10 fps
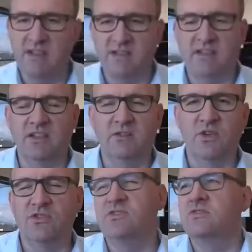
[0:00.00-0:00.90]
Neal
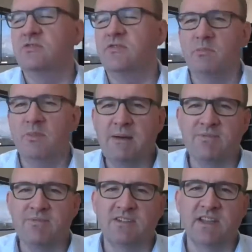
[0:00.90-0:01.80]
Roche from
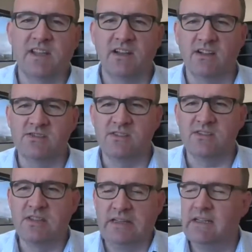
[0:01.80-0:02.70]
Apposite
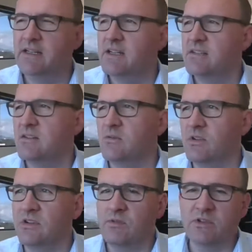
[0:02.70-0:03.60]
Technologies. So
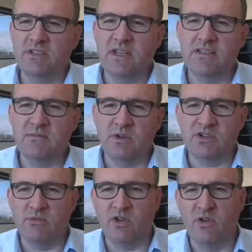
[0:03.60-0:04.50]
we're a test and
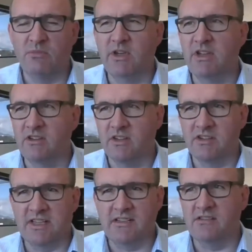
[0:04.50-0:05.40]
measurement company here in
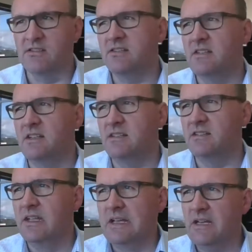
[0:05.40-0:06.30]
Los Angeles,
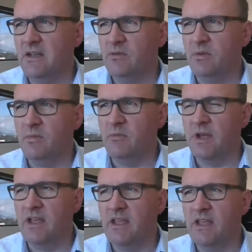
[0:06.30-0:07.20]
and we've been
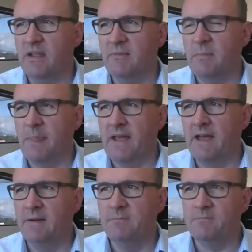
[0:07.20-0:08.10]
making
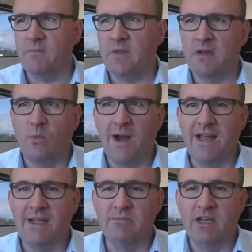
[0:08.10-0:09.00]

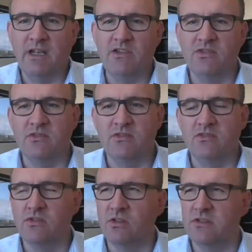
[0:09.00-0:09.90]
WAN emulation
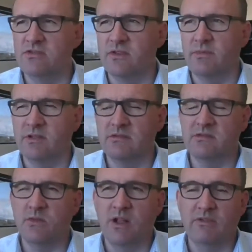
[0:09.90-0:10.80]
tools for about
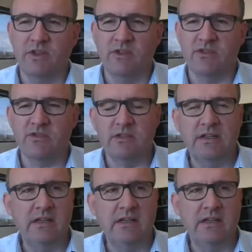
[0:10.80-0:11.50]
12 years.